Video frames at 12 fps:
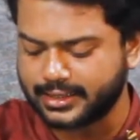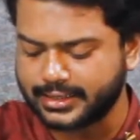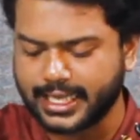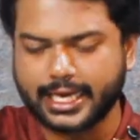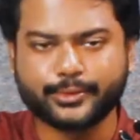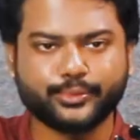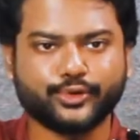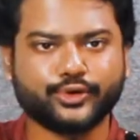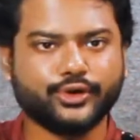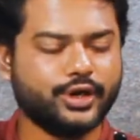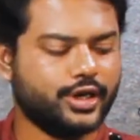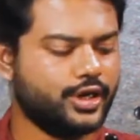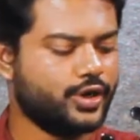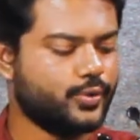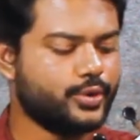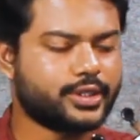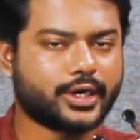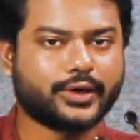that bowl
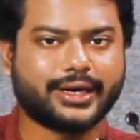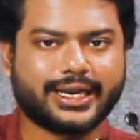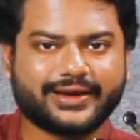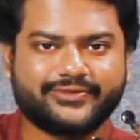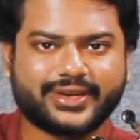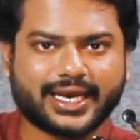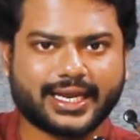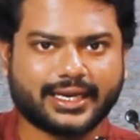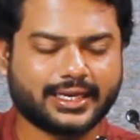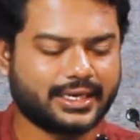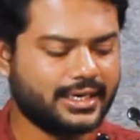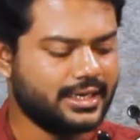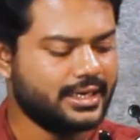with our left hand.